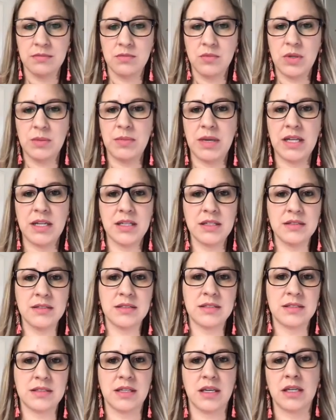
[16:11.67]
We made it in
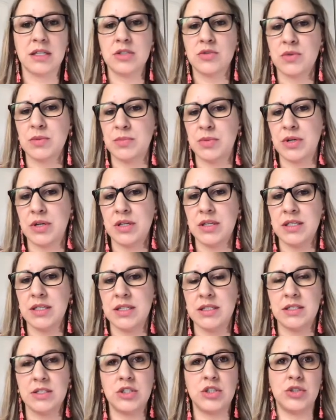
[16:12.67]
Sketch, we brought it
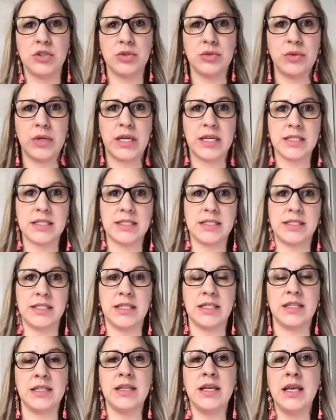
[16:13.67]
into
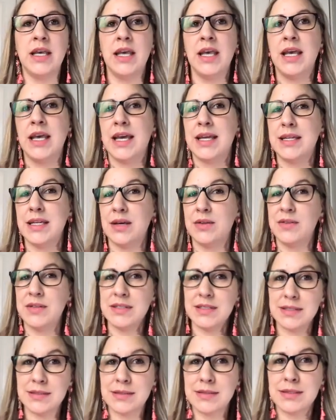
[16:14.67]
XD, and now
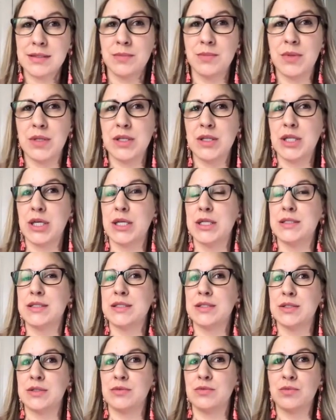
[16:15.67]
this is something that is
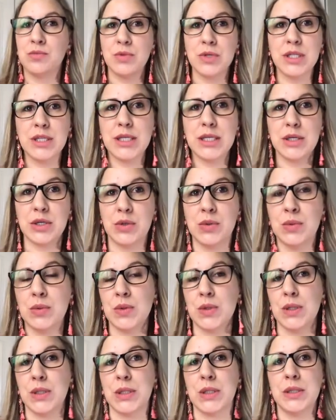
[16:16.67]
really
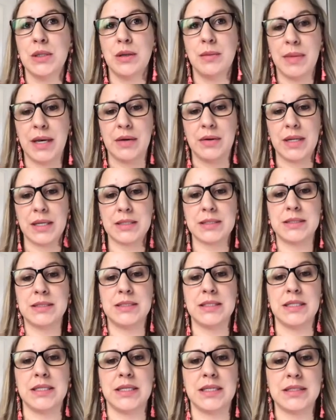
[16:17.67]
cool about
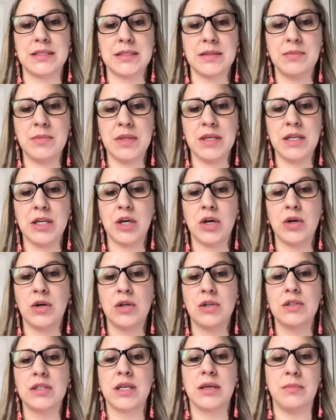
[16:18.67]
XD. It's something
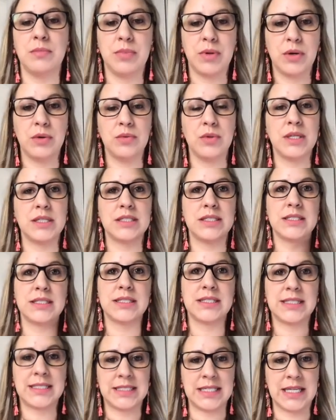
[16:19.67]
called component
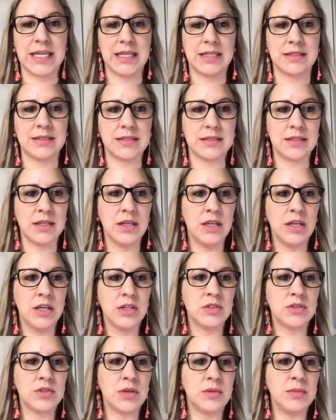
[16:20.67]
states.
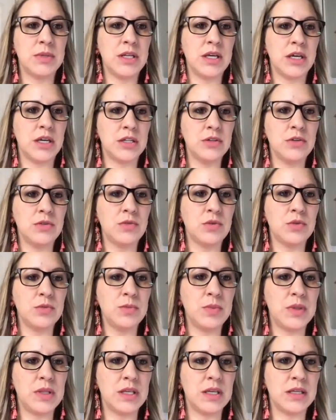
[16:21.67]
So I'm going to
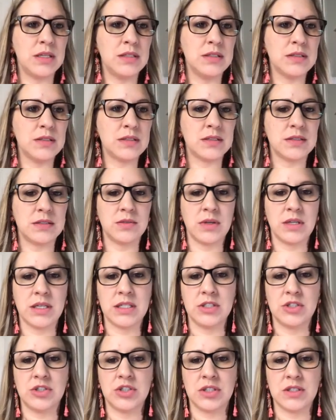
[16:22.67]
ungroup this so I
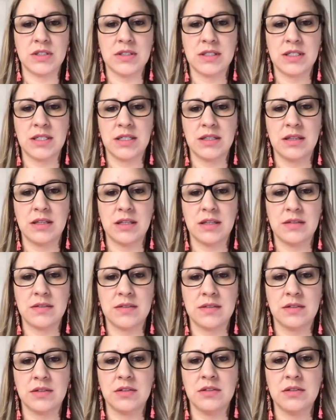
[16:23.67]
can just get this
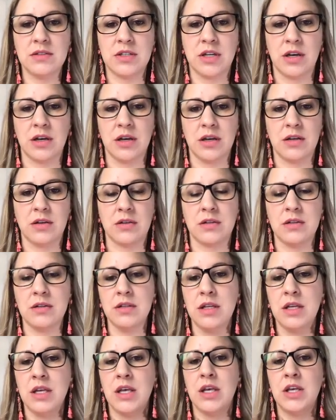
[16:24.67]
little toggle.
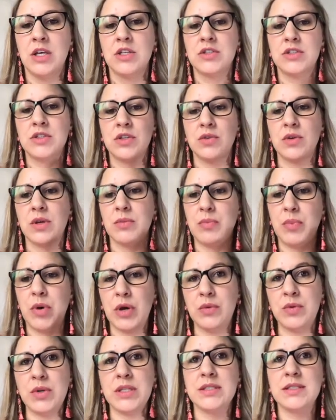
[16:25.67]
So
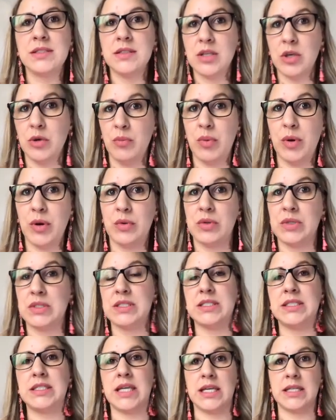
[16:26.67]
components and component
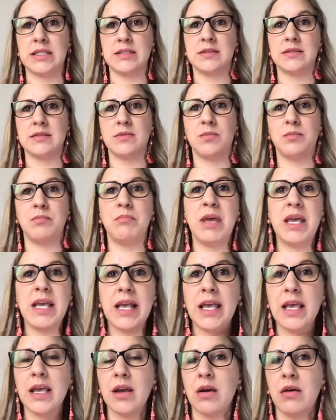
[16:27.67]
states,
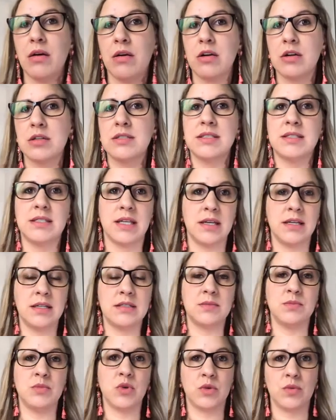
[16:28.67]
making our
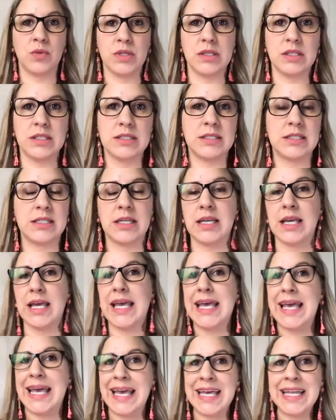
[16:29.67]
designs more realistic,
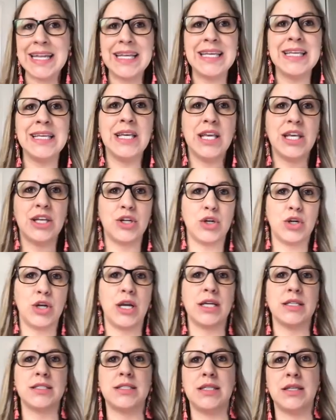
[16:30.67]
adding
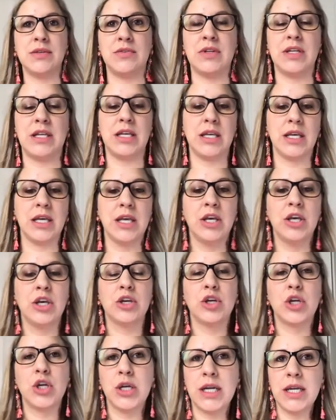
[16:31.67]
interactivity,
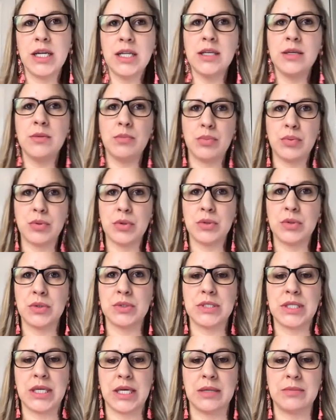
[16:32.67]
creating
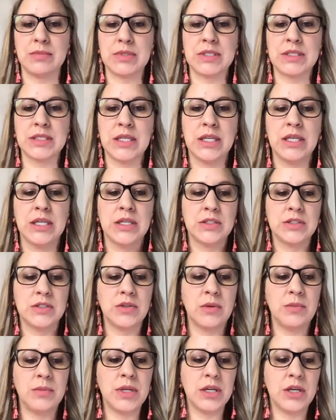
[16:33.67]
prototypes. So
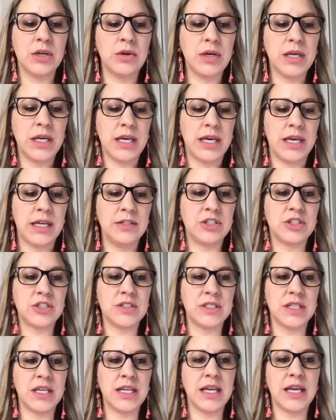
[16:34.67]
I'm going to go ahead, just
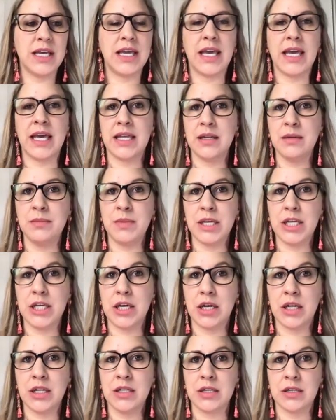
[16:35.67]
like I added my
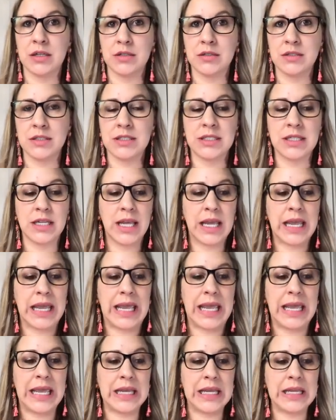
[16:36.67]
colors
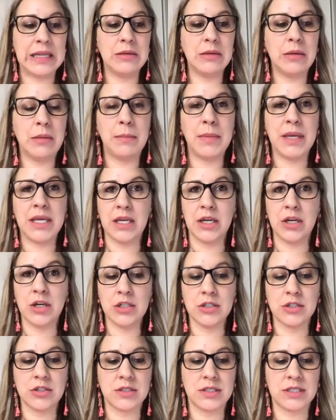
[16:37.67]
and my
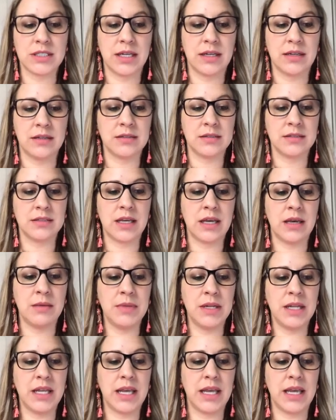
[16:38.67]
character styles, I'm
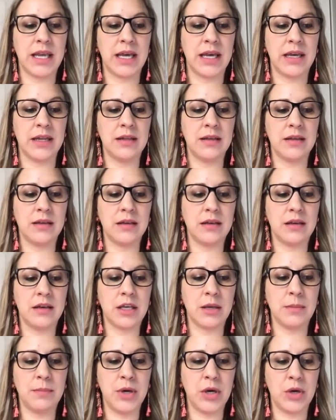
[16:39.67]
going to add a
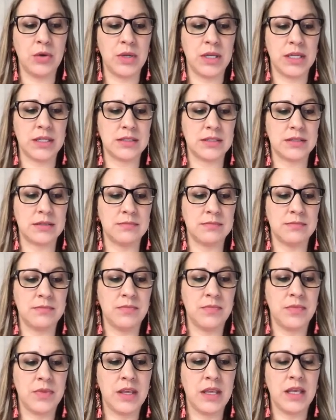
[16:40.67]
component.
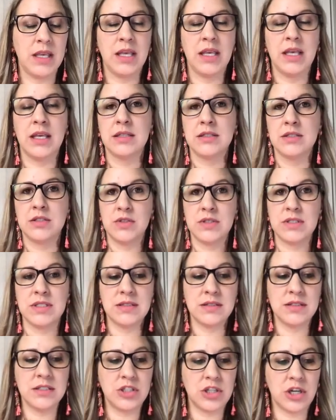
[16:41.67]
So this
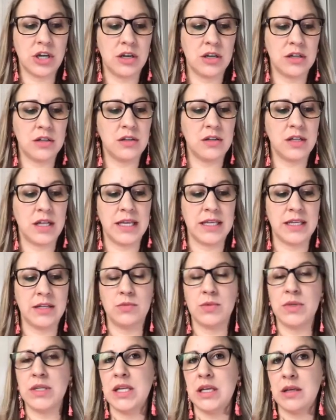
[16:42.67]
is the toggle. I can
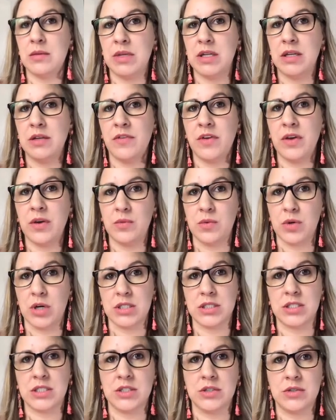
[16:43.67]
rename it if I
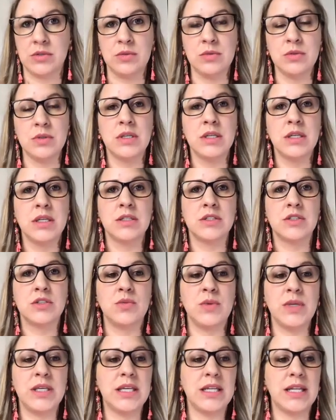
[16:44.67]
want to. So
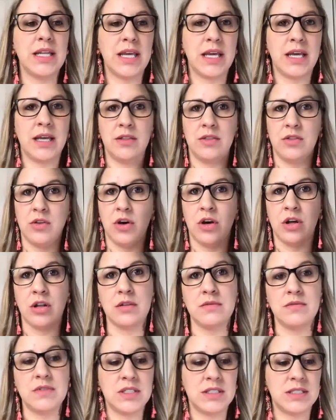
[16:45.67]
we can add all
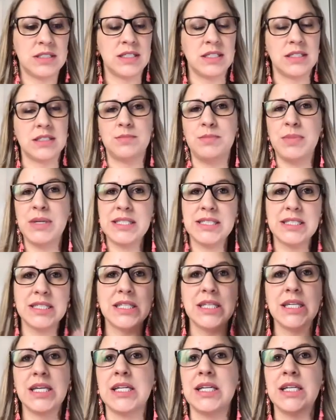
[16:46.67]
of these things,
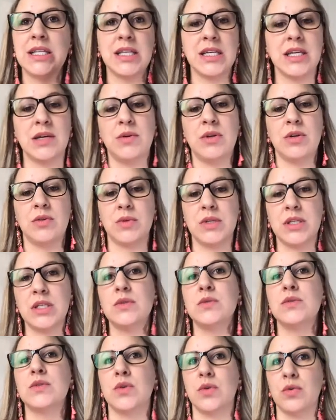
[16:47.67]
basically anything I want to
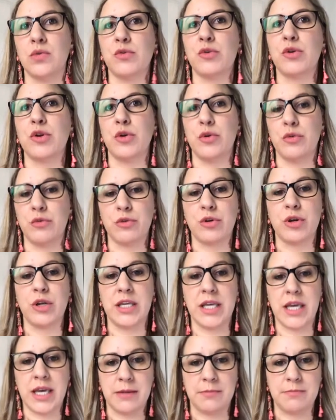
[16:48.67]
reuse over and over again.